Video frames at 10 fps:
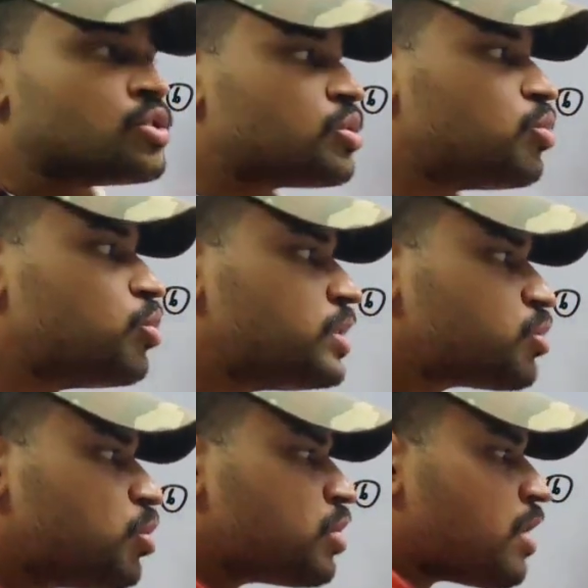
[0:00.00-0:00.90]
So who is
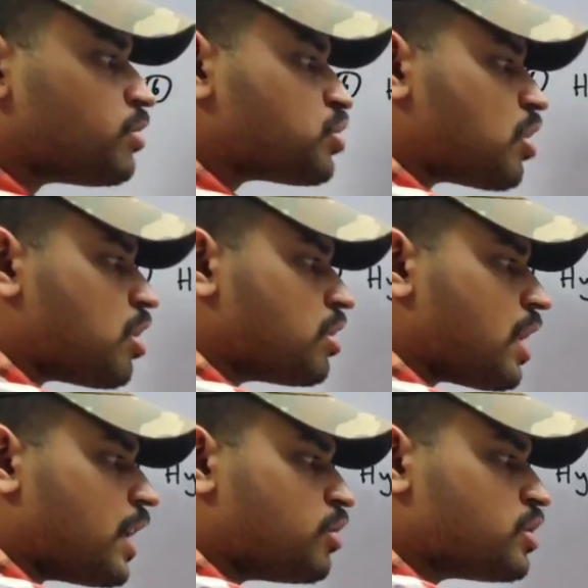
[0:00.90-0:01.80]
going to have strong
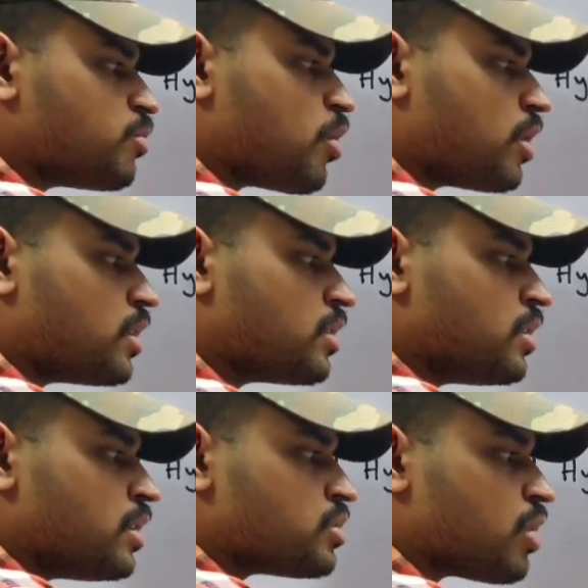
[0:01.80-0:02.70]
hydrogen
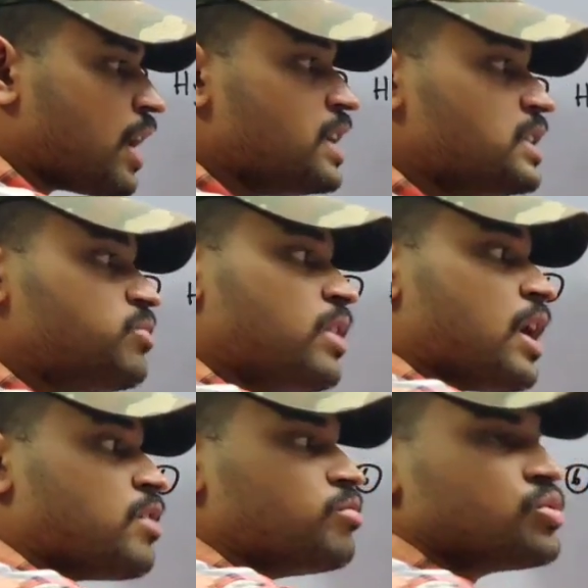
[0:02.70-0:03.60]
bonding? So ice will
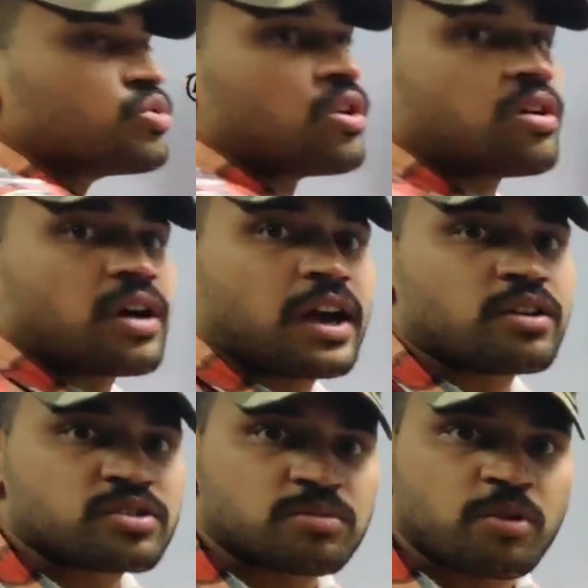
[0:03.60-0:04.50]
have strong
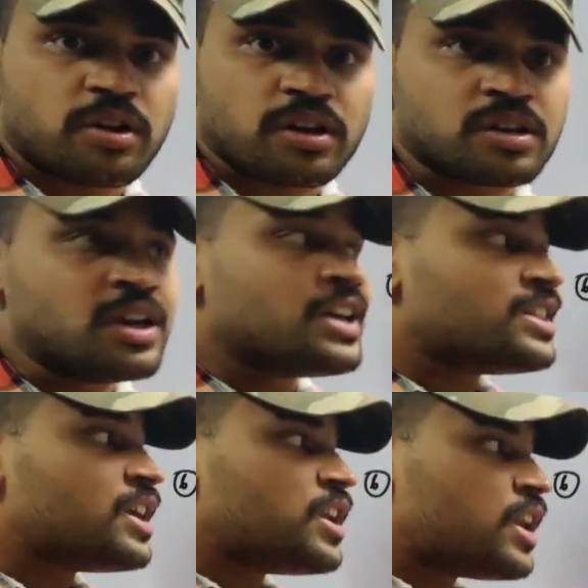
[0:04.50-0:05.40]
hydrogen bonding.
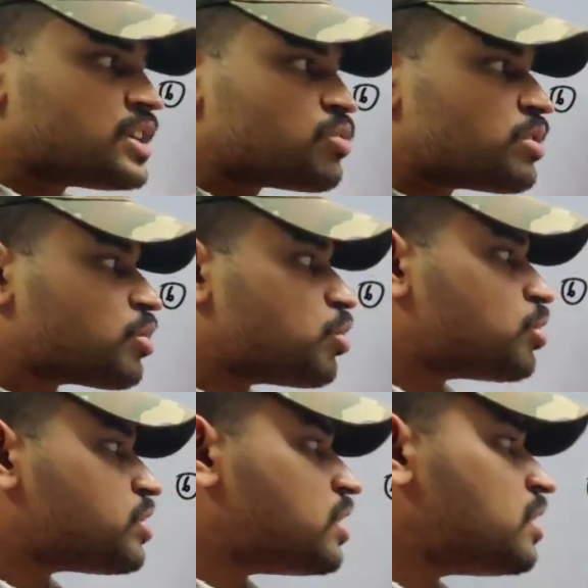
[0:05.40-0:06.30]
Then next what you are going to
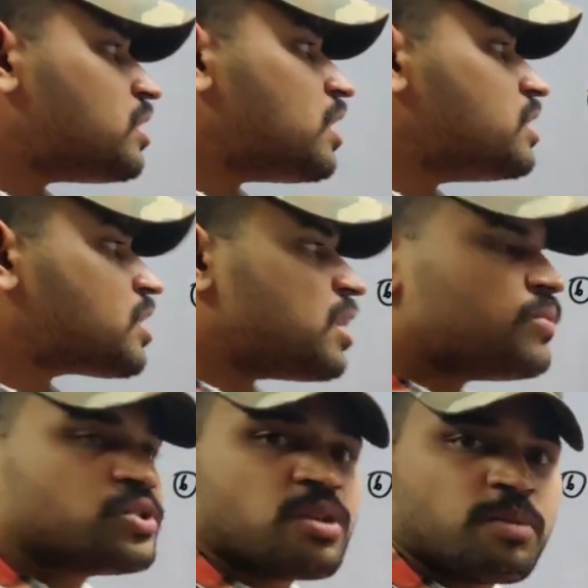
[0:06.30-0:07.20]
see, there is a
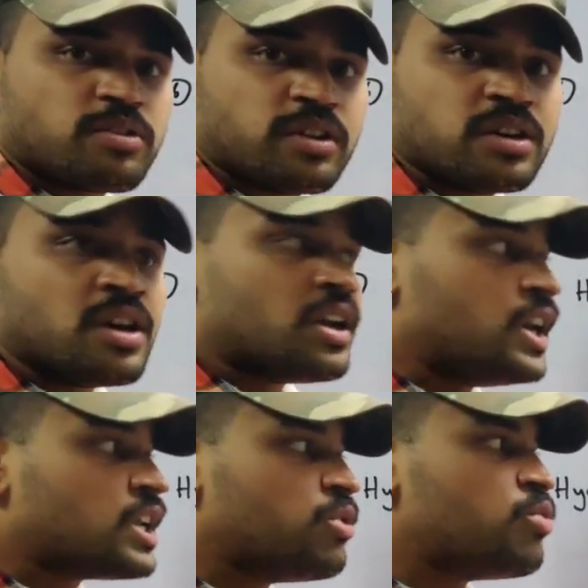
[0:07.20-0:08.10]
confusion between
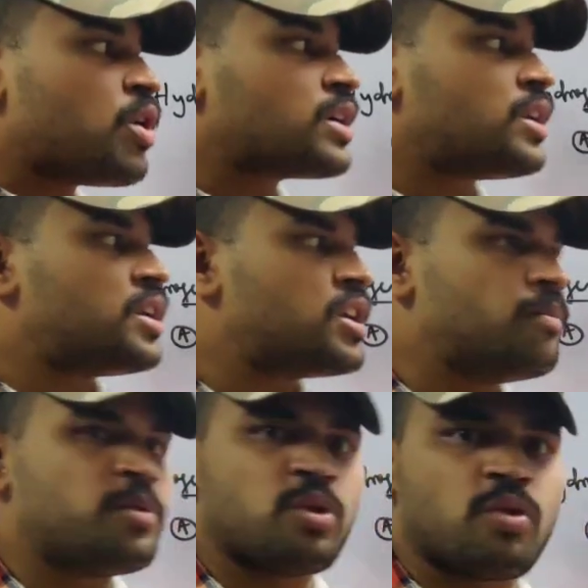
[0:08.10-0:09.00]
liquid water and
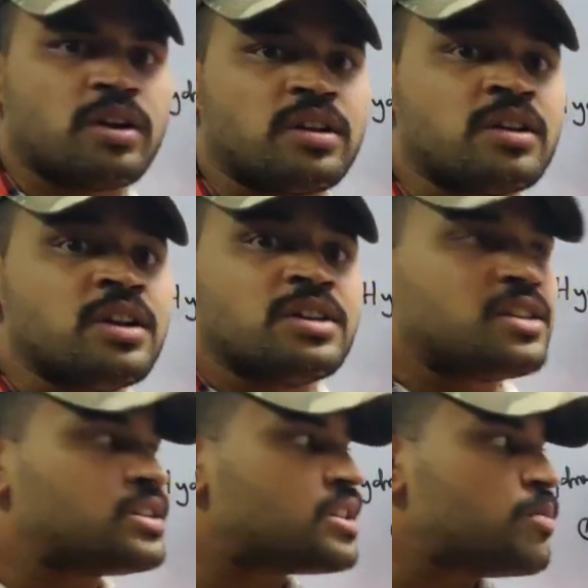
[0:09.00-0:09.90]
impure water.
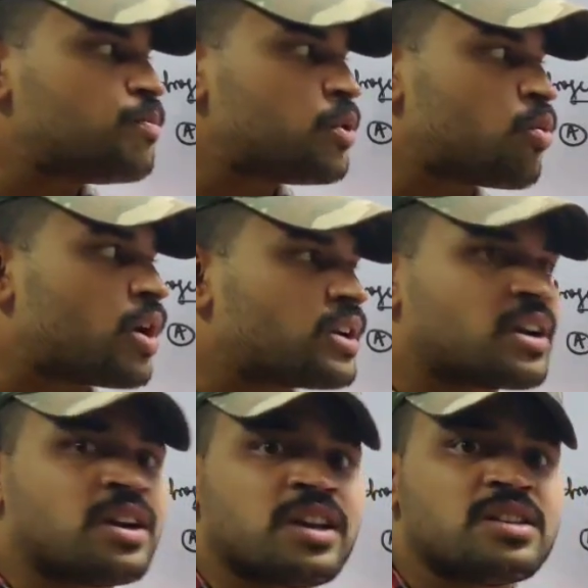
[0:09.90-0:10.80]
Since impure water
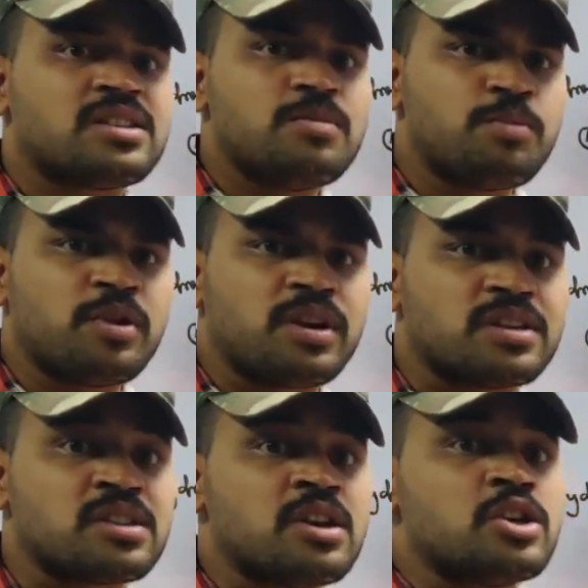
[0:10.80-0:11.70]
contains impurities,